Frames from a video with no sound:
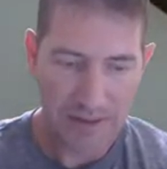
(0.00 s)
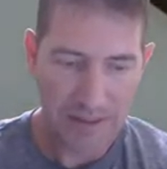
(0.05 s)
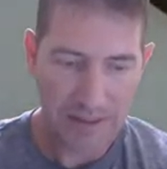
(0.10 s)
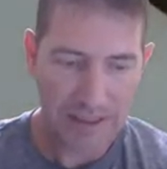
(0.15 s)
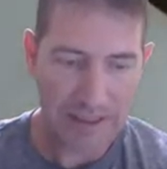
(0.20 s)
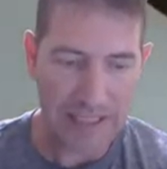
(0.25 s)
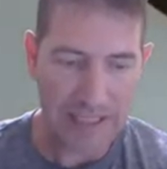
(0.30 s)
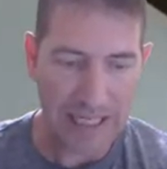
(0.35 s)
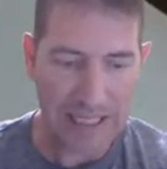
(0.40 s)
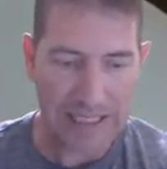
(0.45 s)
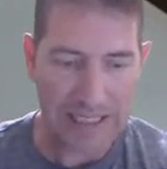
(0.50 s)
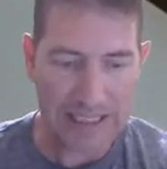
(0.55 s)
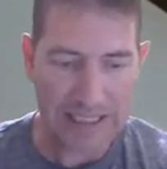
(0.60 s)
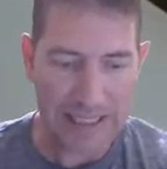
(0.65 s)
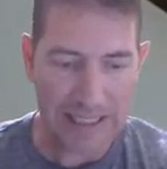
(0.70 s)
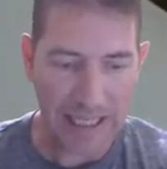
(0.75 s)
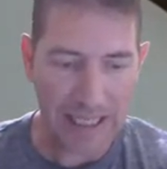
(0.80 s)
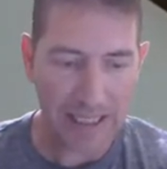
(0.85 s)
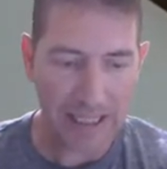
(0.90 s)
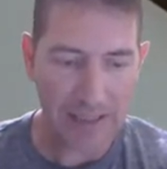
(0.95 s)
Got
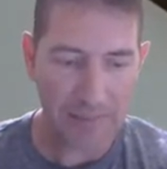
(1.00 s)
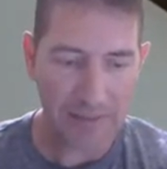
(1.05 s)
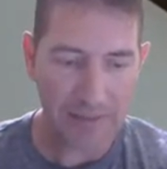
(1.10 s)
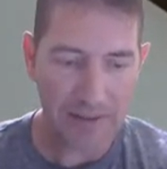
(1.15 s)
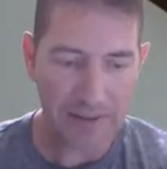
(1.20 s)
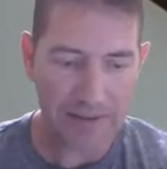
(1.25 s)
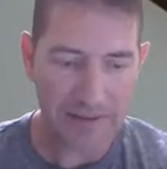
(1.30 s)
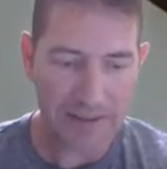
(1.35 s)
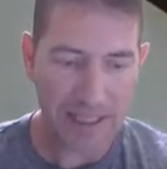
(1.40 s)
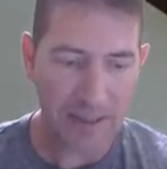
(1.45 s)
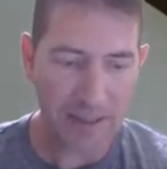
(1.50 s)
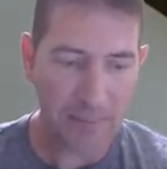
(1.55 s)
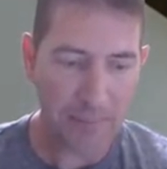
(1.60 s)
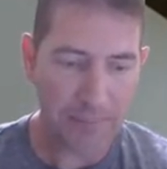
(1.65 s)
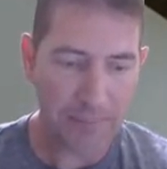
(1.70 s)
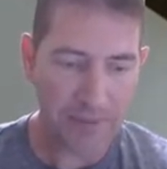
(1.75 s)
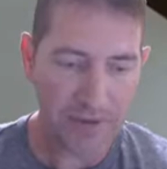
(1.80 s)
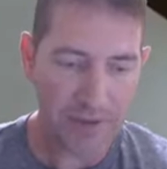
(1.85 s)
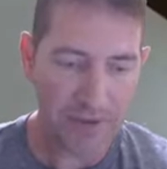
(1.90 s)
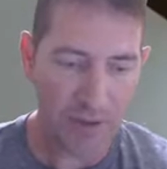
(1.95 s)
game. Is that a
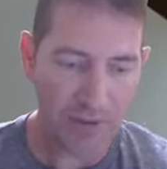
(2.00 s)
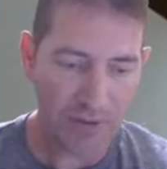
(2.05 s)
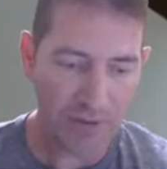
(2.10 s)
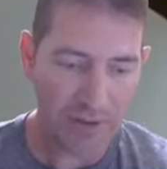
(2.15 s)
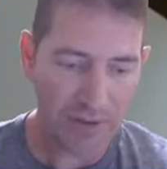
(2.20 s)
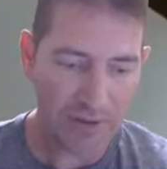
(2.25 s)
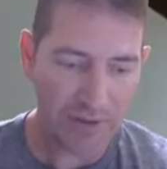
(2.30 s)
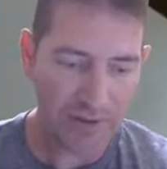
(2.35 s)
silver?